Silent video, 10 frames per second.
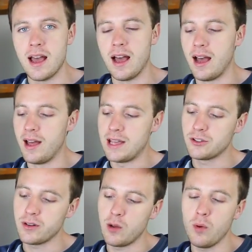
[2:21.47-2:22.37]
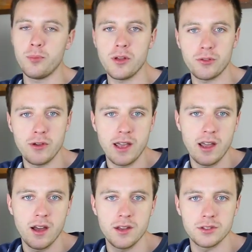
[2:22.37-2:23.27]
It's got a 1.3
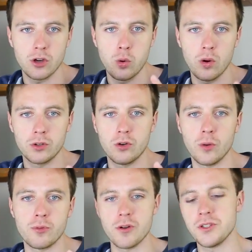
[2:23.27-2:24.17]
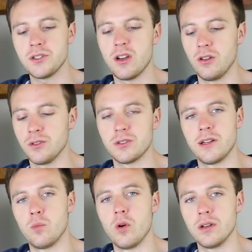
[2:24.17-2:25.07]
GHz quad-core processor
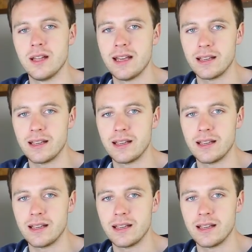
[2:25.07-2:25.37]
alongside 1